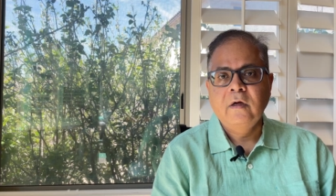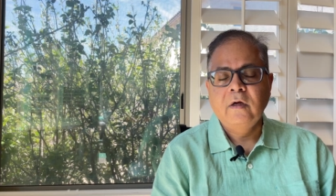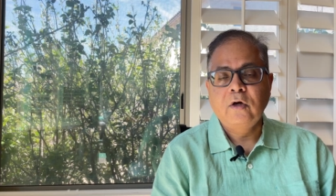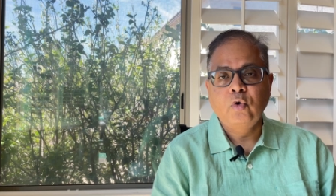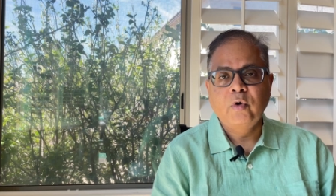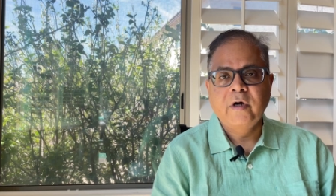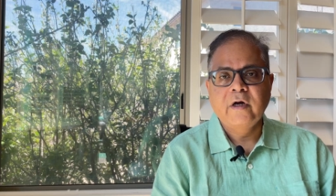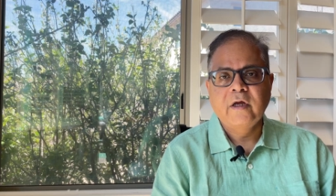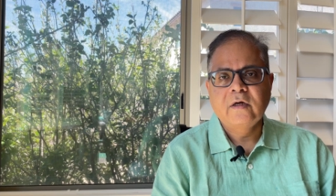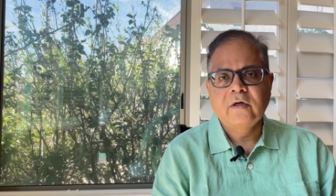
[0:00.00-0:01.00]
lower
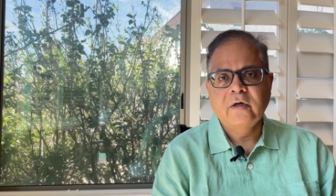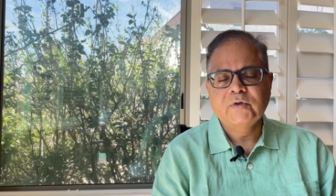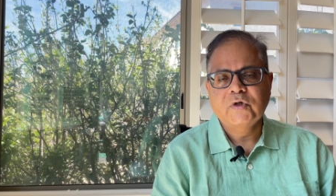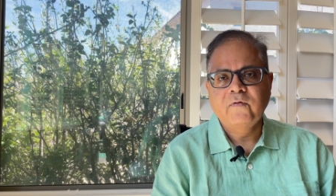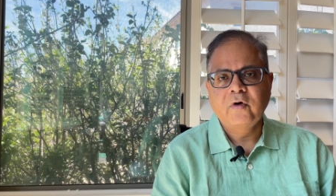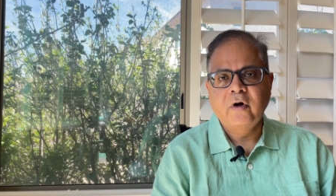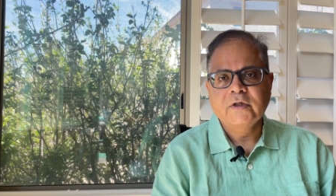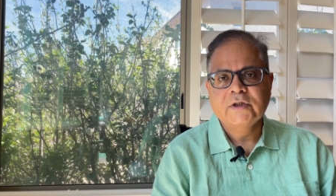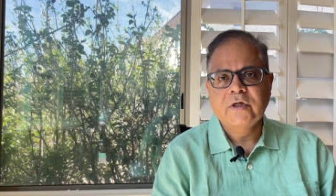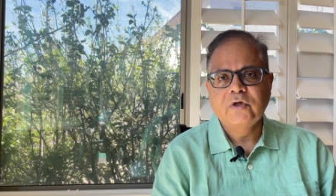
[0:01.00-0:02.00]
in terms of
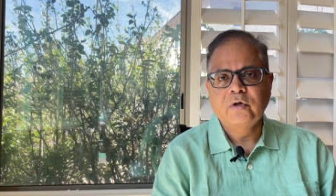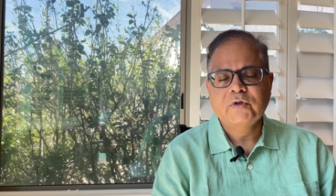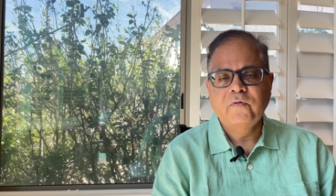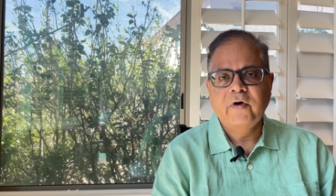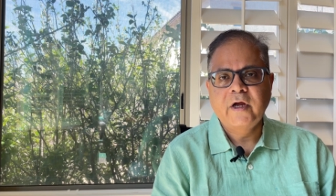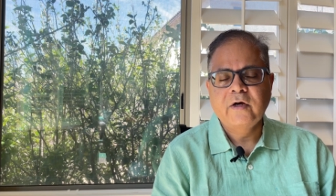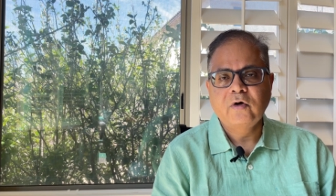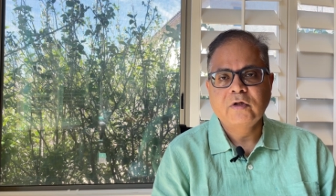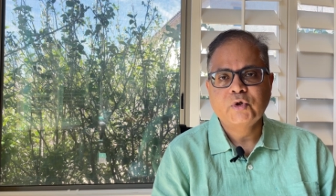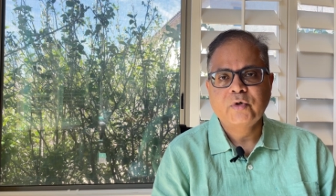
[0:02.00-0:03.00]
cost in terms of rent
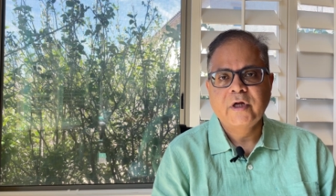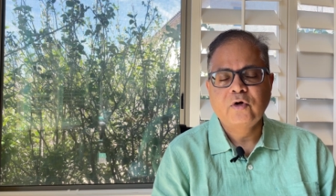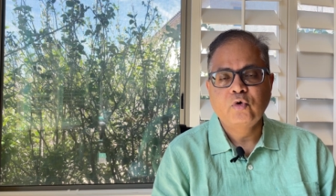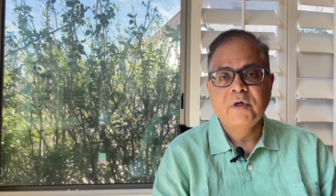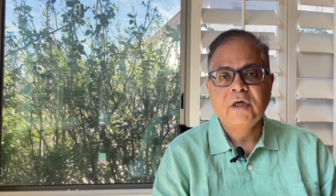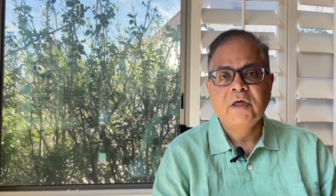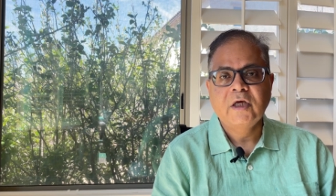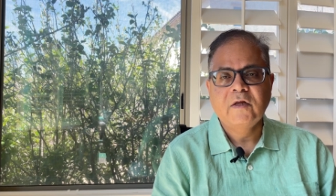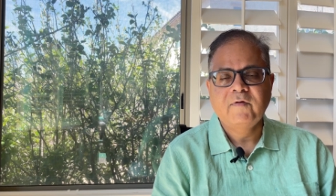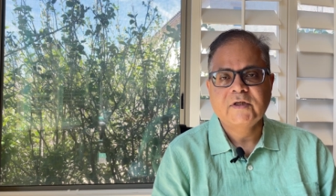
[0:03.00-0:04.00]
also tend to be
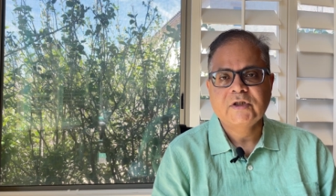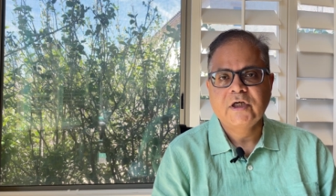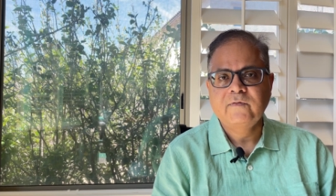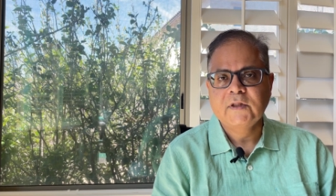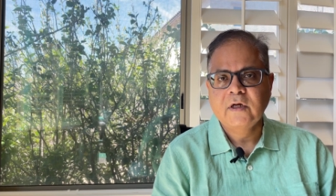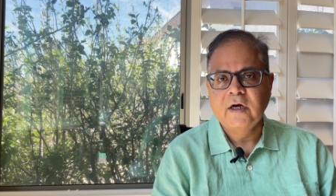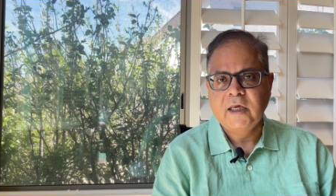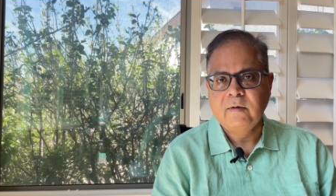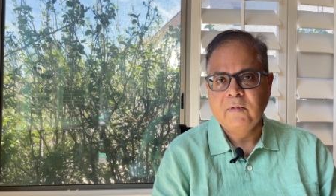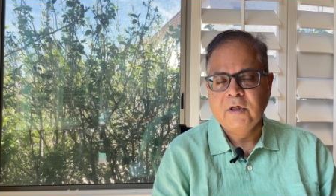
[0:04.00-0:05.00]
infested with
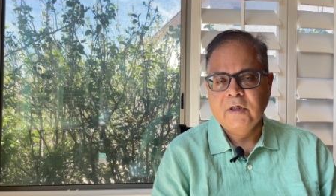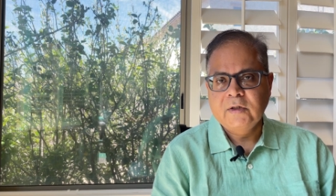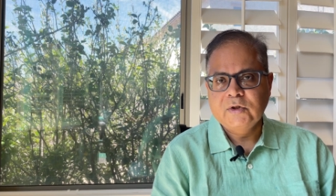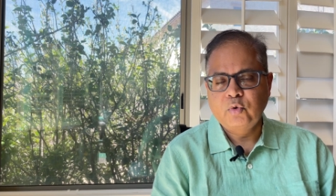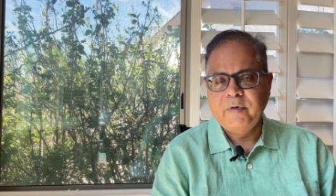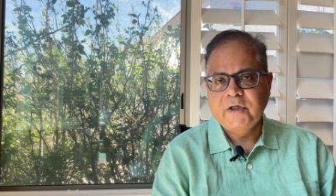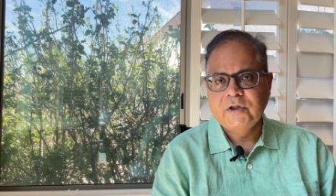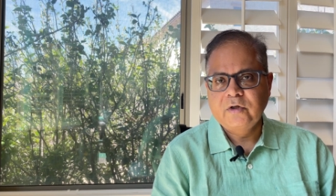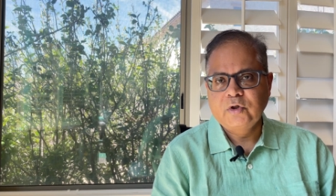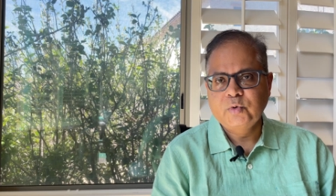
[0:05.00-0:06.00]
crime so make
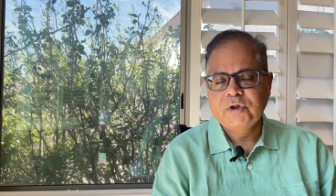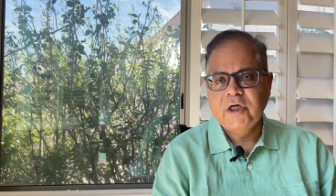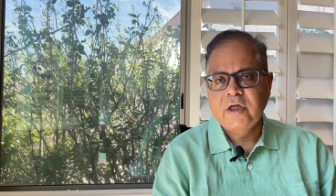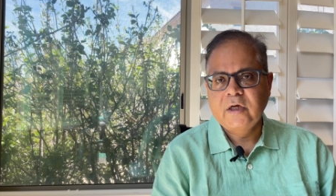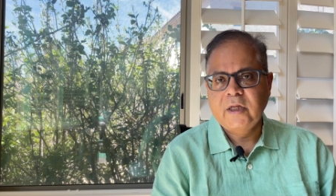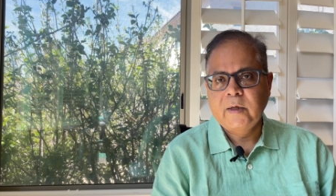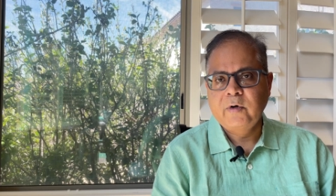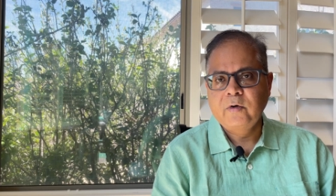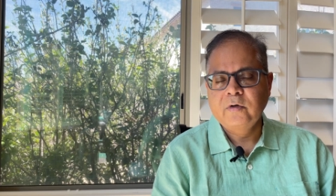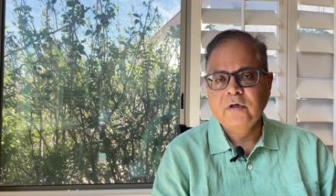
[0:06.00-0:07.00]
sure you stay in a
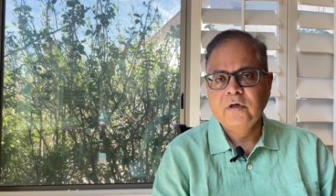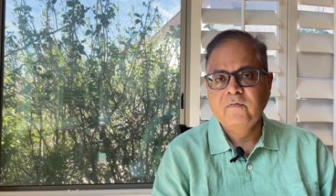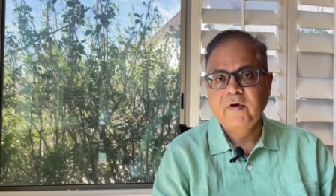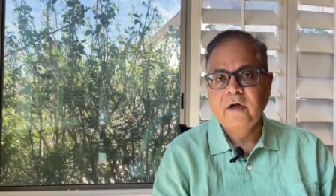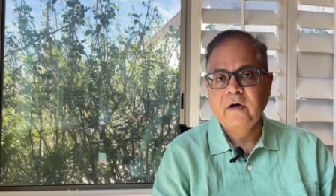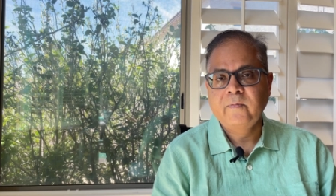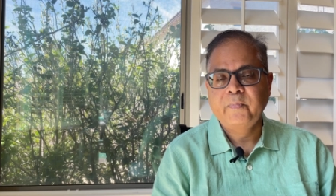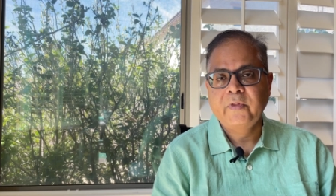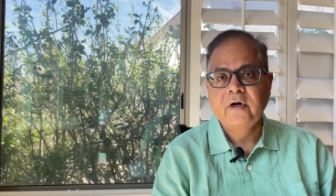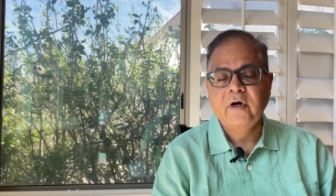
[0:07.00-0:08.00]
neighborhood where
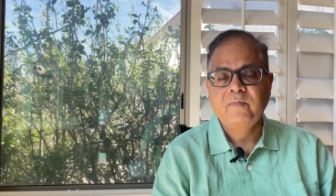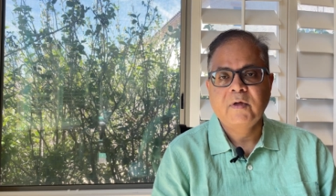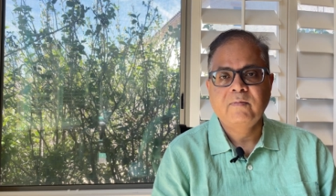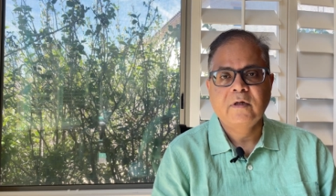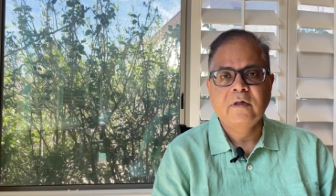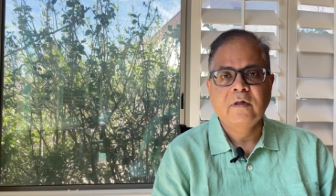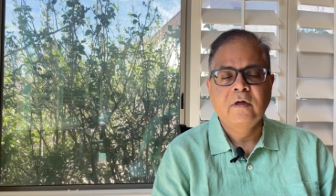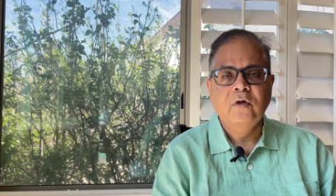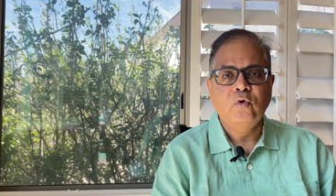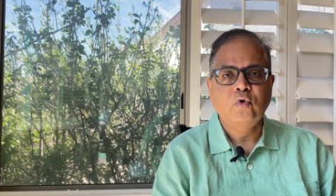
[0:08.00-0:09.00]
there are people
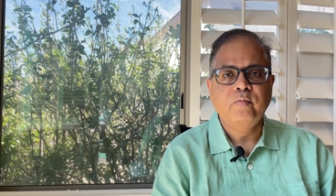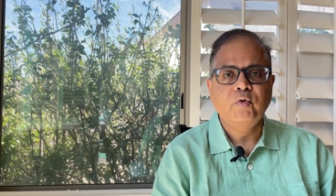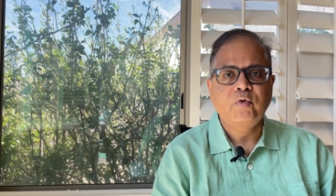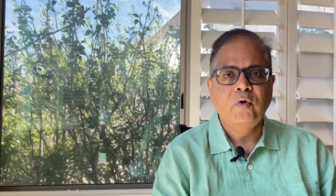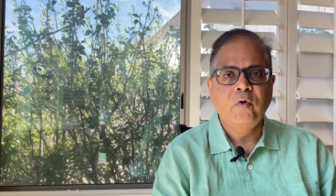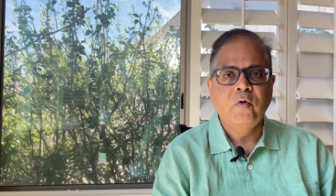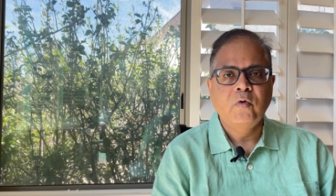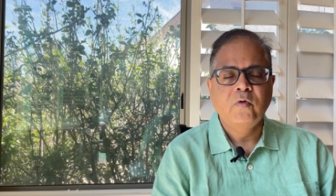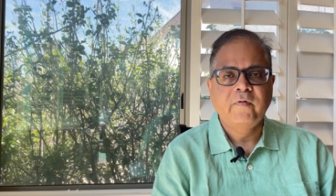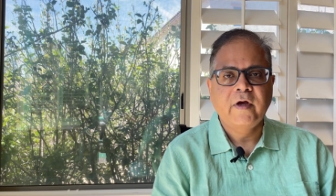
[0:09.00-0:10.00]
whom you
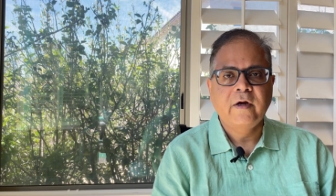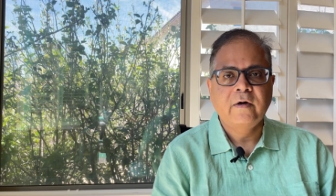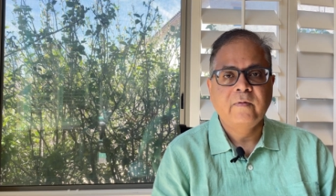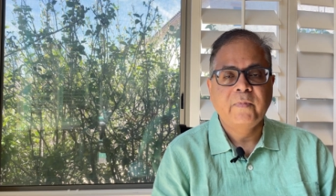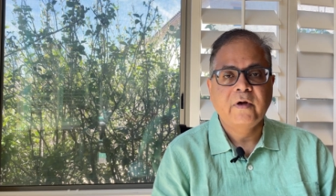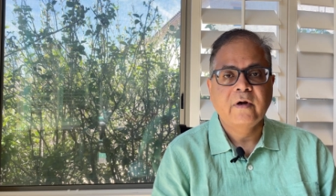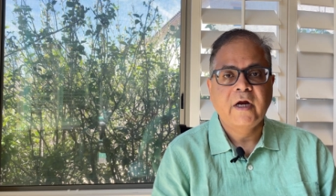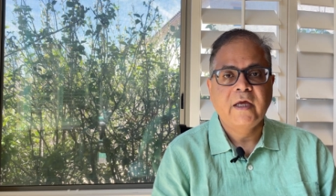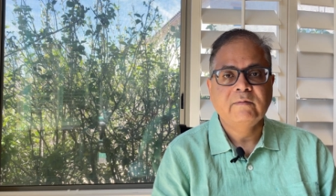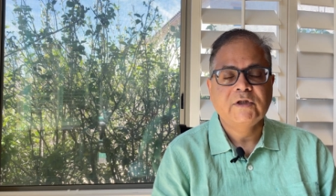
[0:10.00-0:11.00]
know where the
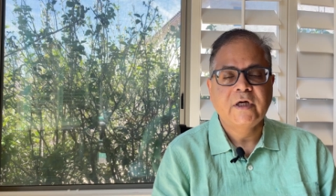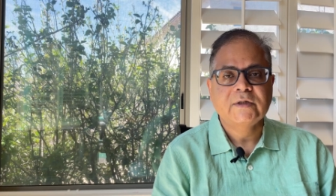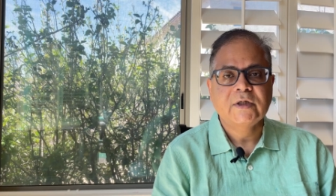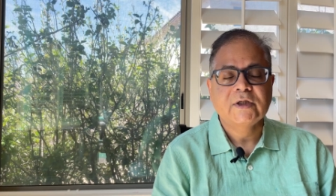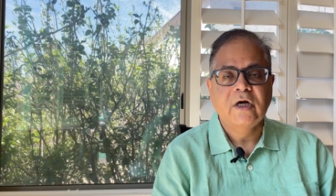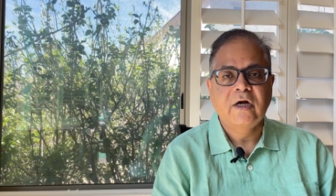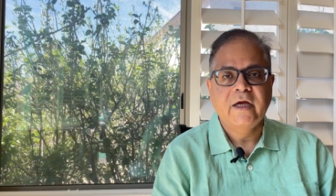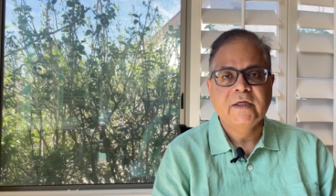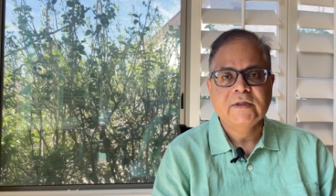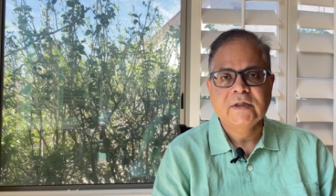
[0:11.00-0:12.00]
crime chances are less